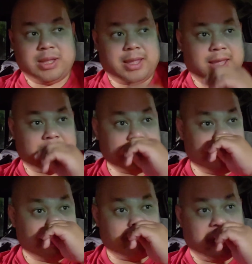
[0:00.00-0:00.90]
And
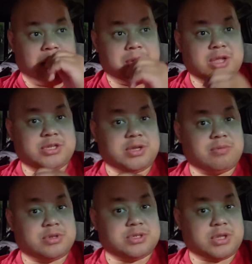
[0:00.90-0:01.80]
maybe she
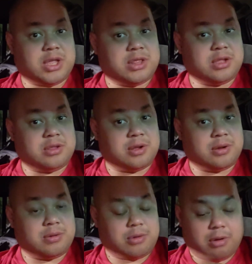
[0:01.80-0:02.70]
was in the
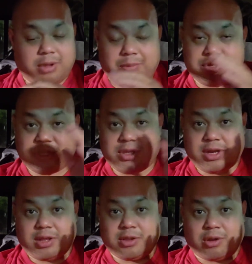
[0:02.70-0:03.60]
know, or maybe she
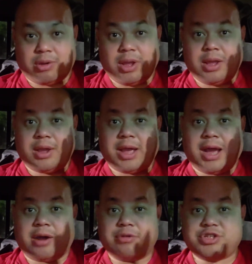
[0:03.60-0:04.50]
didn't know
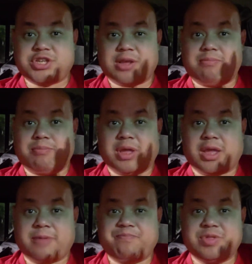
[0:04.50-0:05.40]
how she
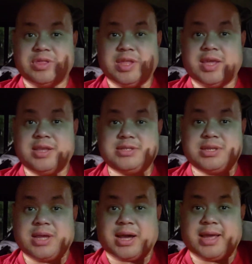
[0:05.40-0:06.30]
made these
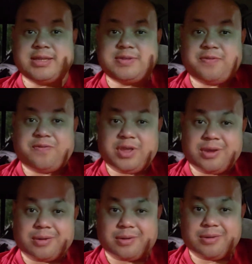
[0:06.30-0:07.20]
guys
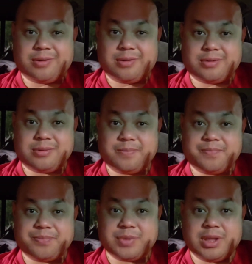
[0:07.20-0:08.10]
feel.
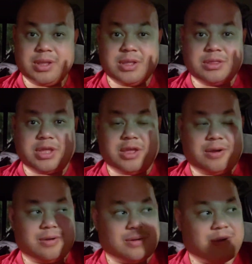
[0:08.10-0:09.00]
They
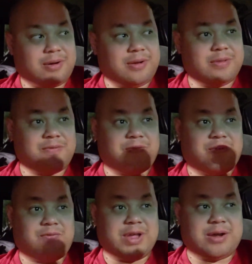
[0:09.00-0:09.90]
all
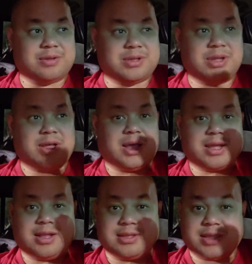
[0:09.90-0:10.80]
felt a
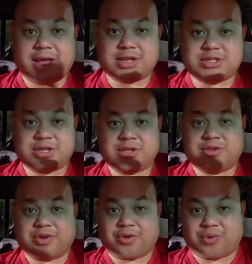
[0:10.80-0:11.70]
connection
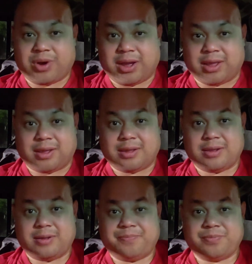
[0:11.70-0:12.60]
to Cry.
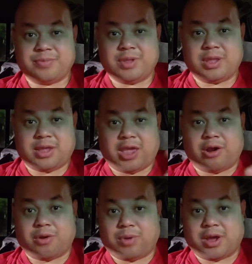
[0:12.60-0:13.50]

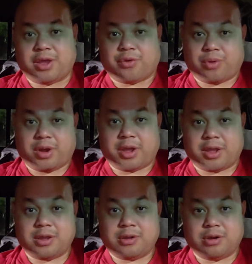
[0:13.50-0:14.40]
K-R-Y, Cry.
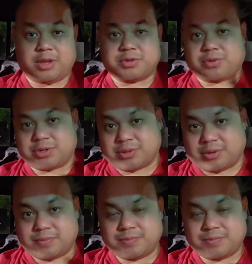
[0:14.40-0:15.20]
Her name is Crystal.